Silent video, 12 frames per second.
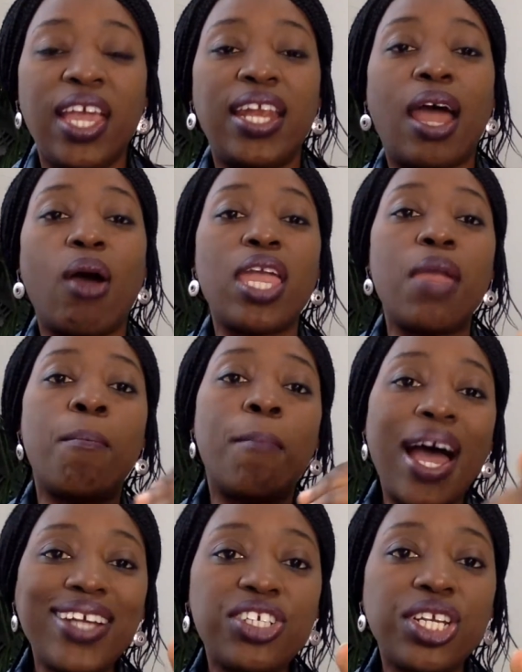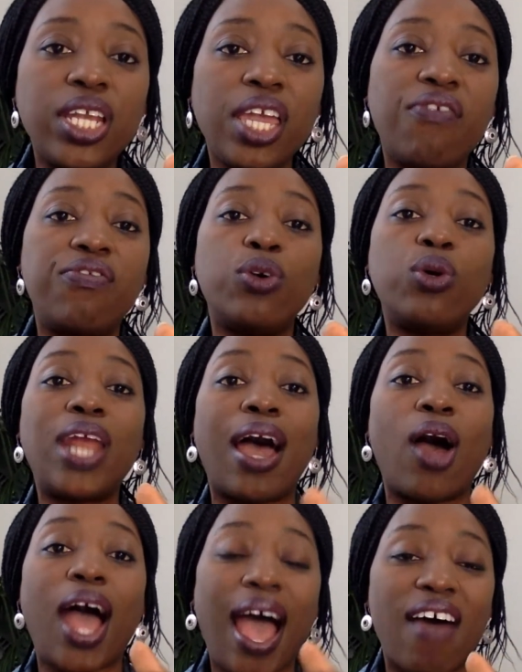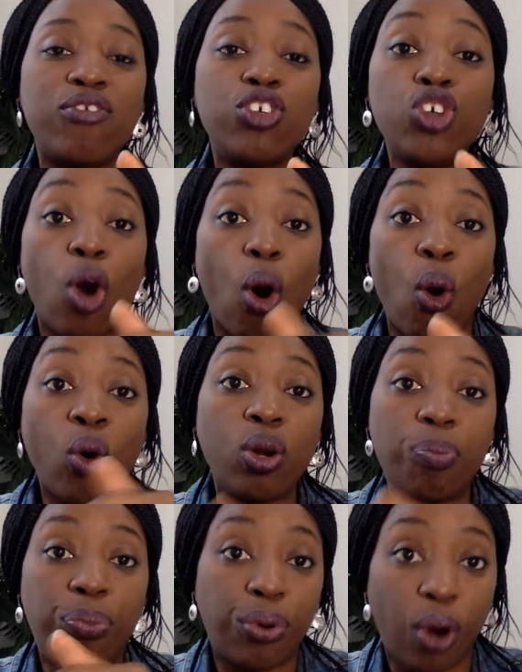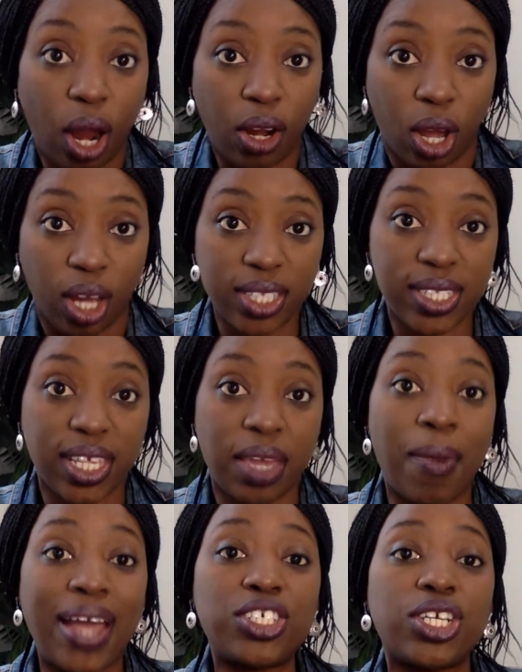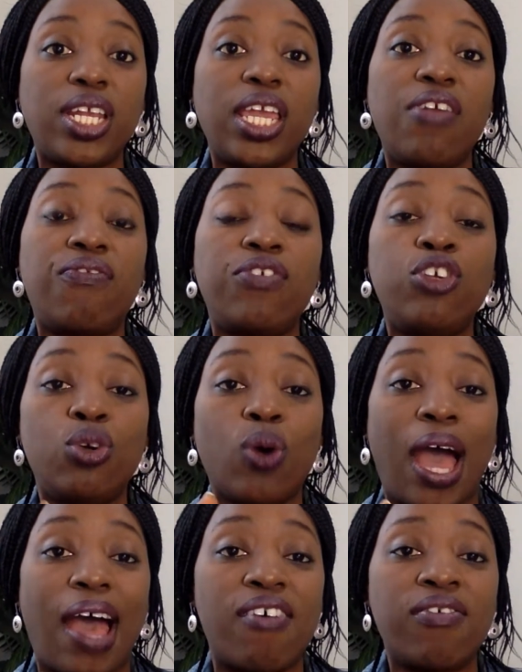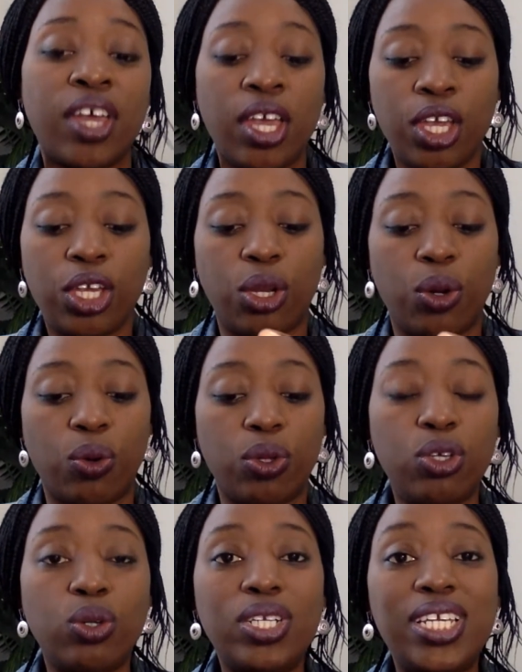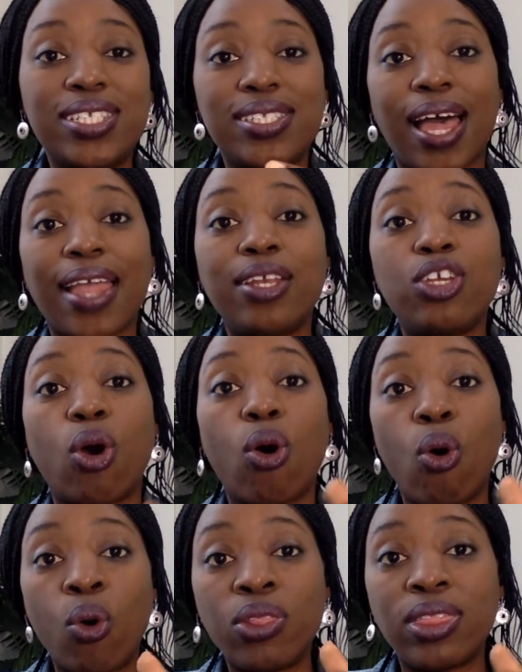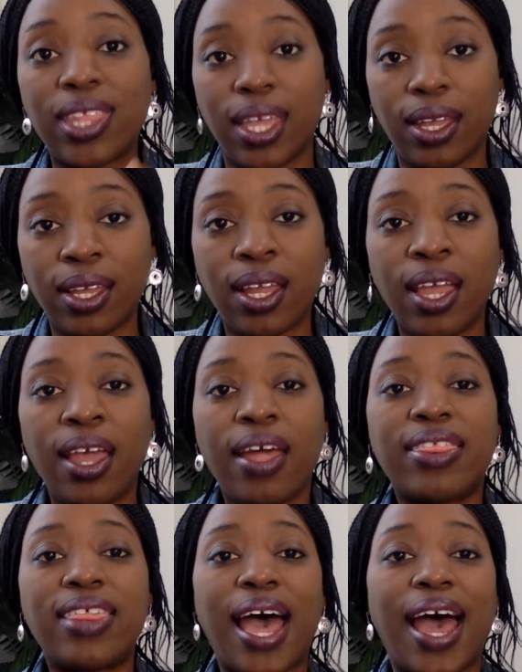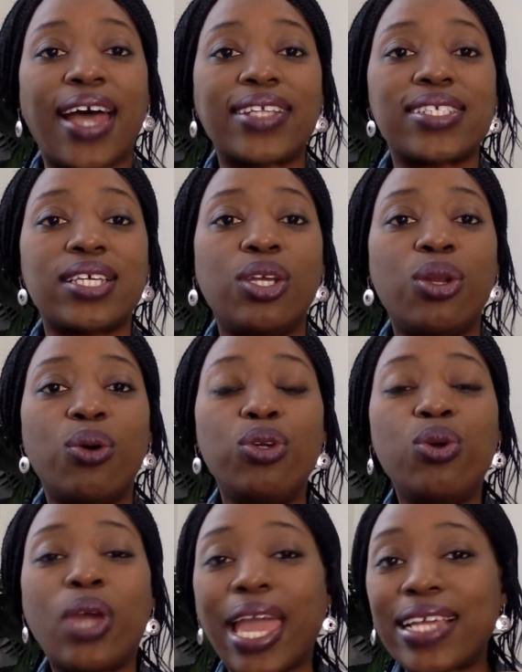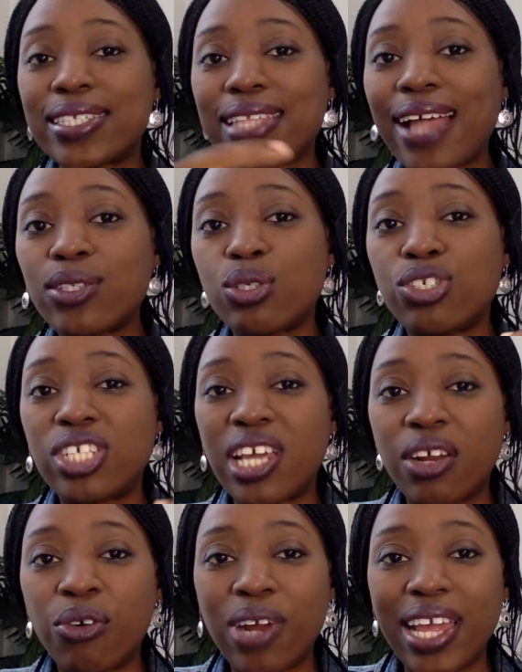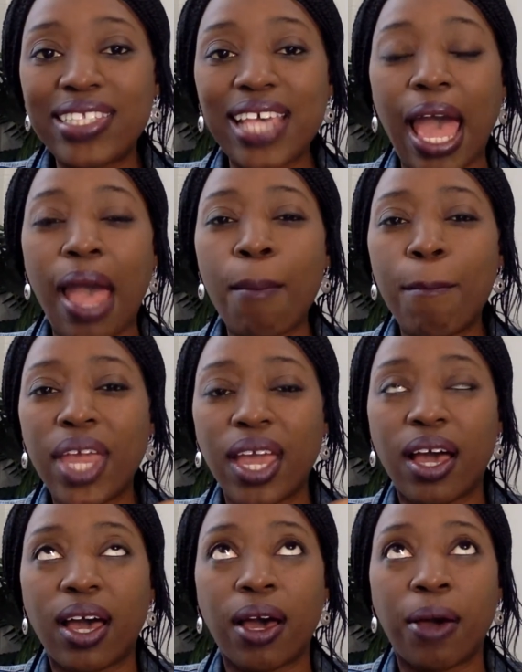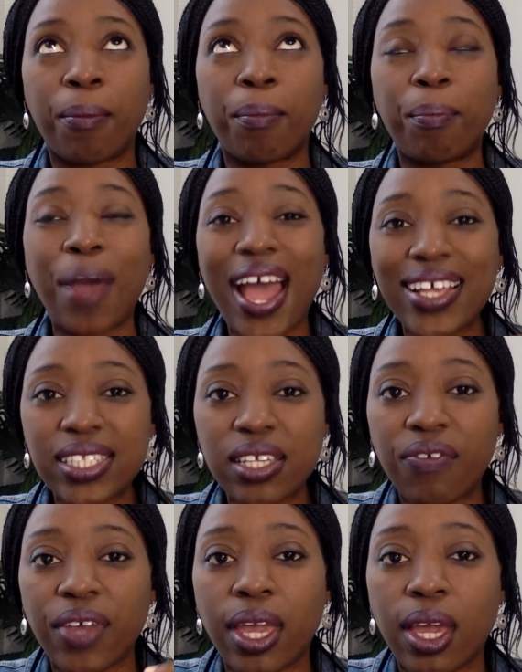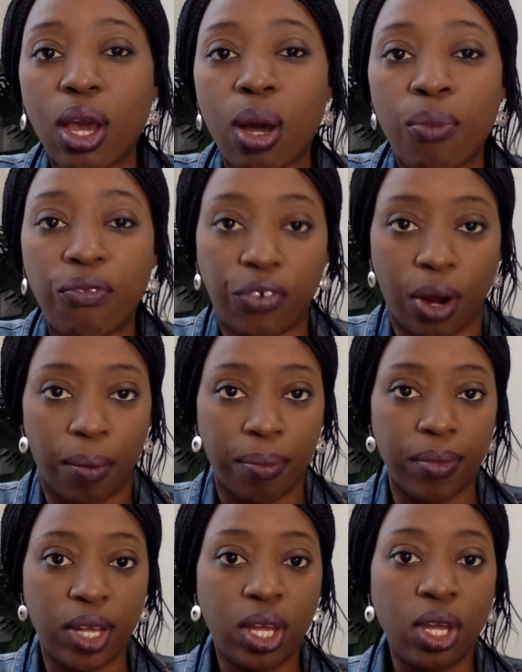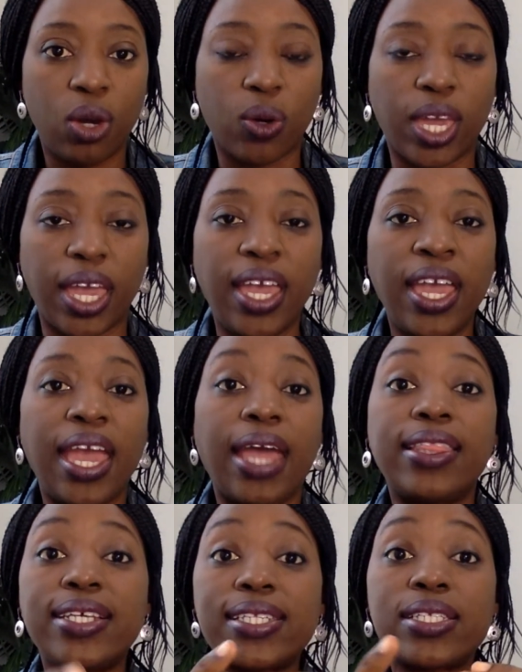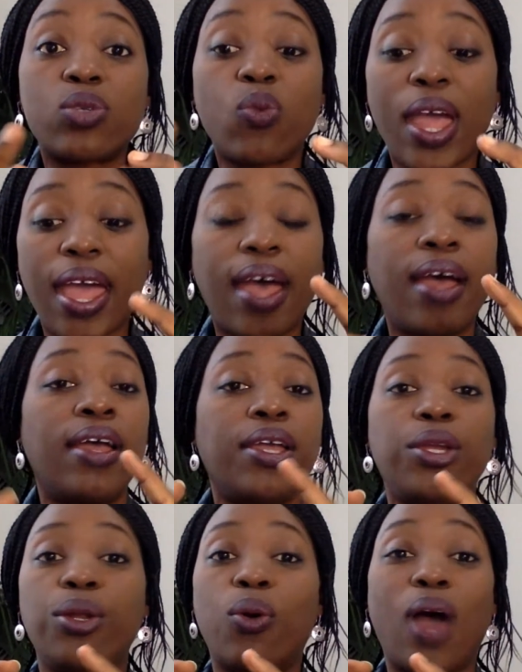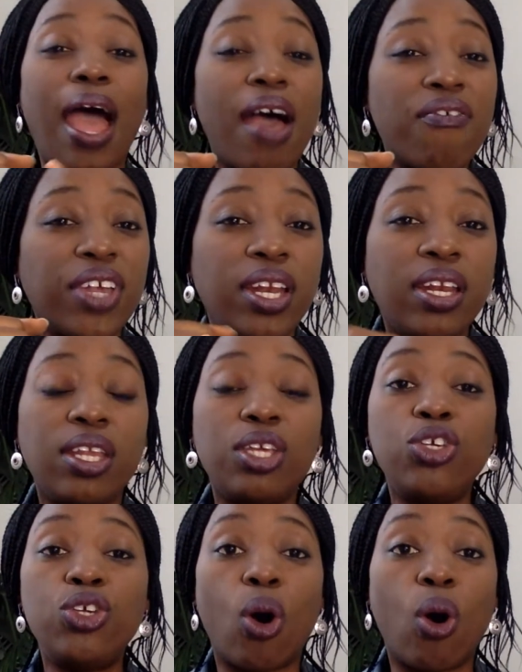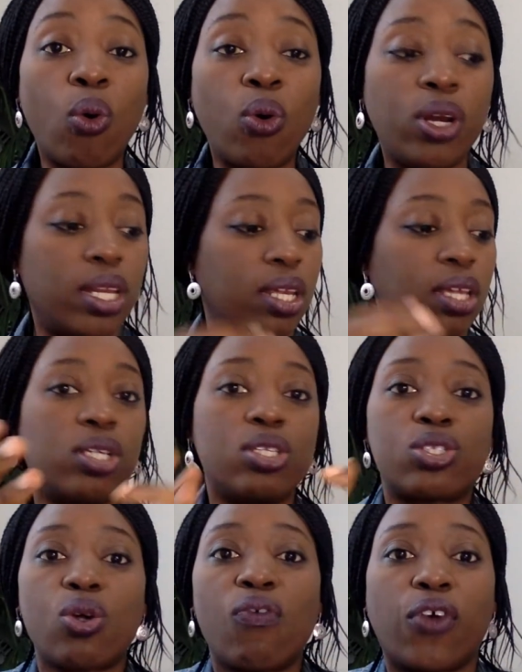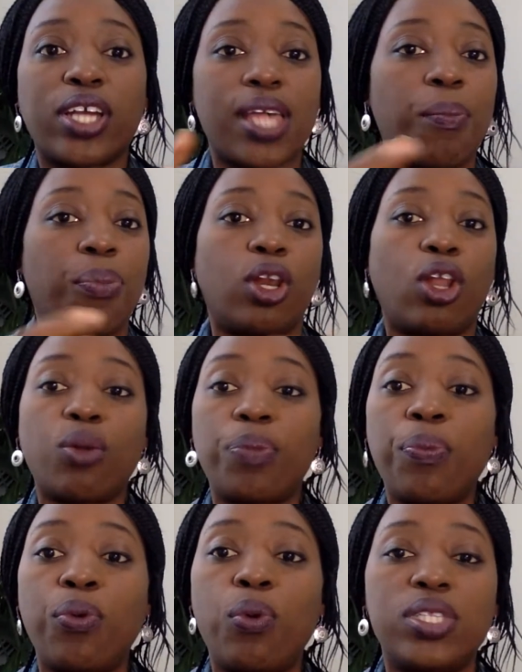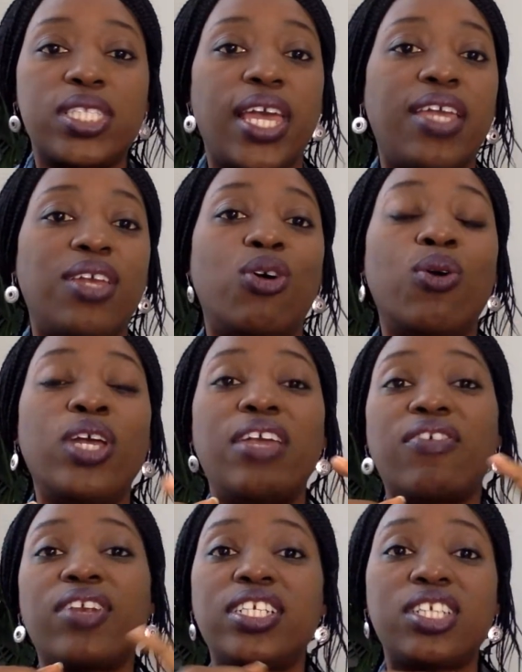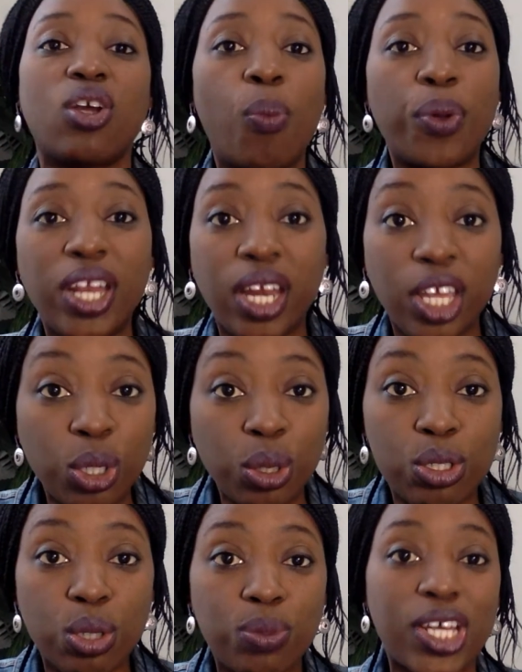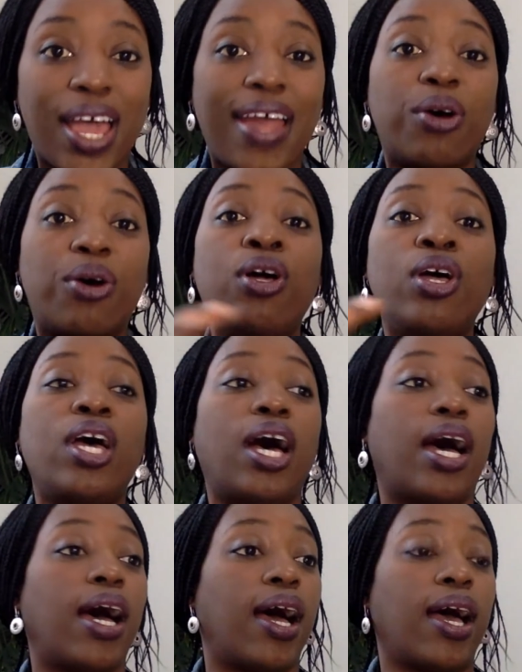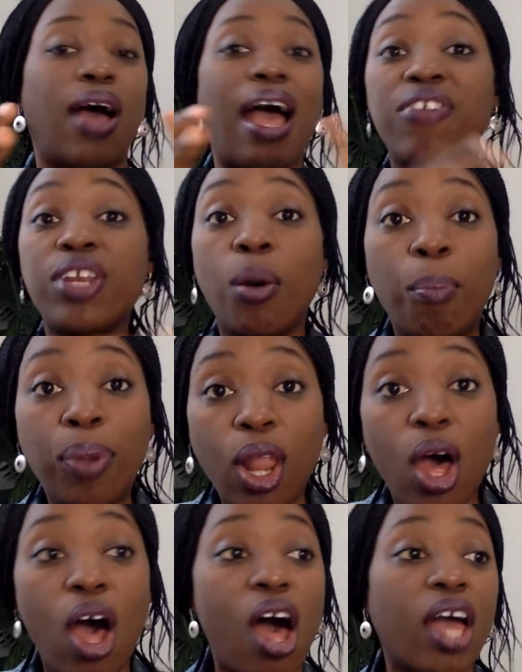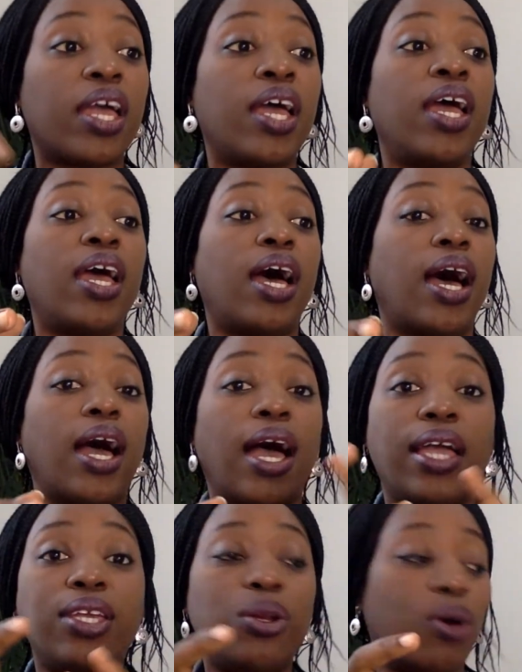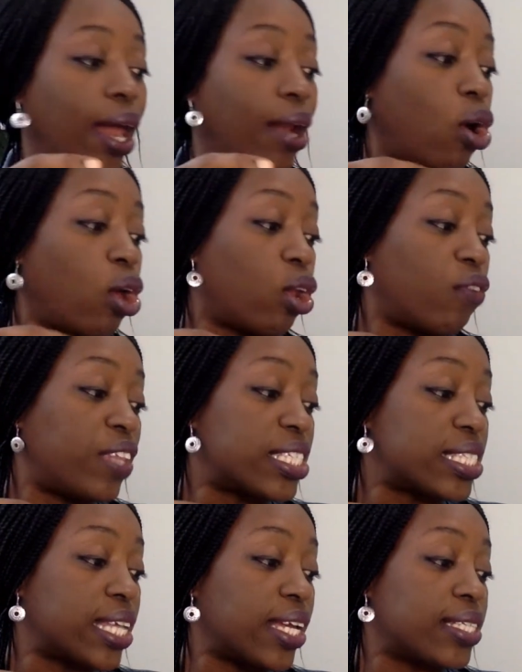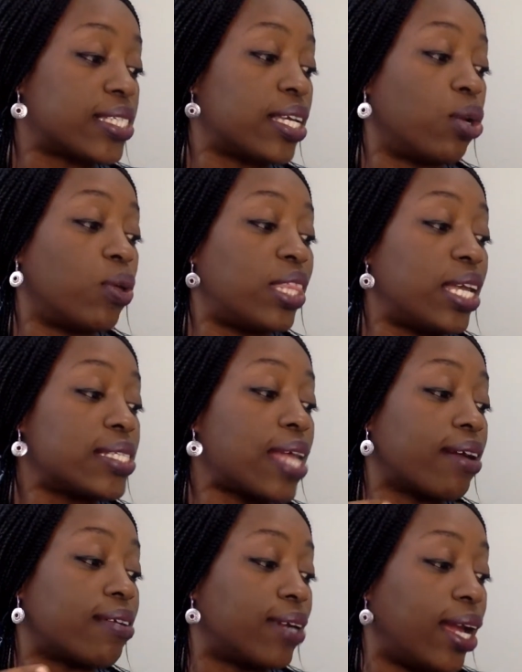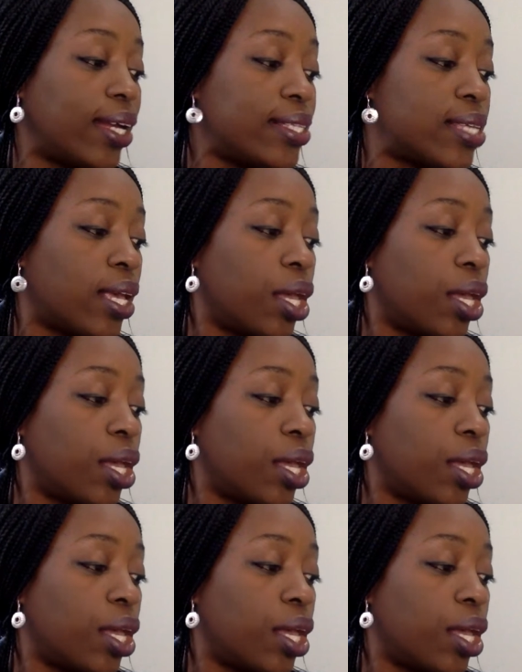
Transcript: Now, imagine if you now have your own product. Imagine if you have, you design your own thing that, you can start to generate passive income from. Okay. And this is where, having your own. So, for example, a lot of people would say, even opening a YouTube channel, having a blog, and all of these things, these are great,